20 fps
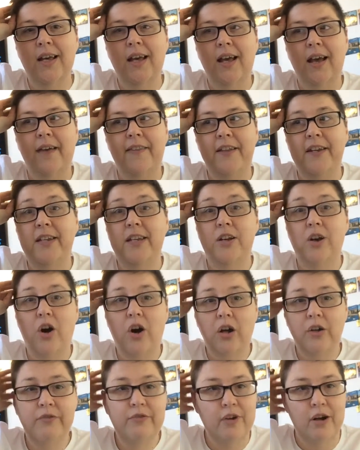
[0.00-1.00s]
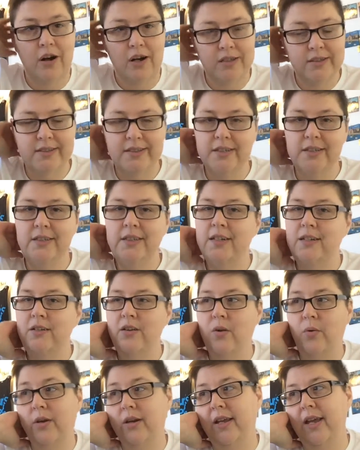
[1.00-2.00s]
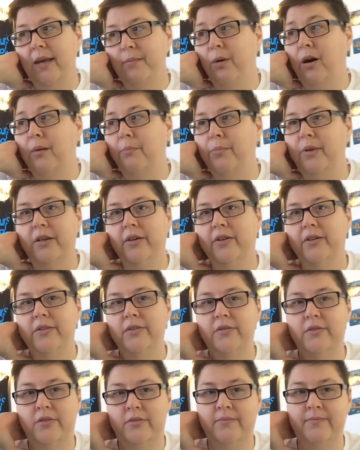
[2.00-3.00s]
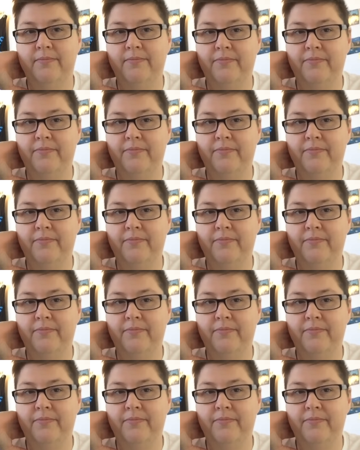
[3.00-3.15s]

and then he called for Austin and no one came up because